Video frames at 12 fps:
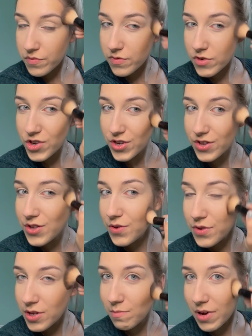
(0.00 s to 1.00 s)
just
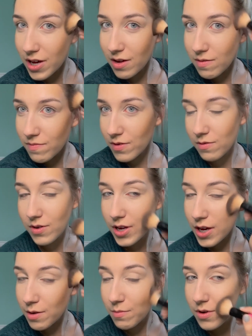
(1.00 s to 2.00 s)
using my phone
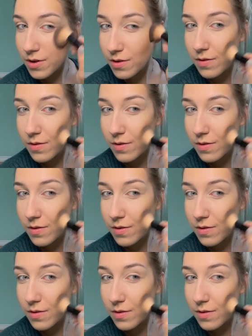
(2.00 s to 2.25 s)
camera.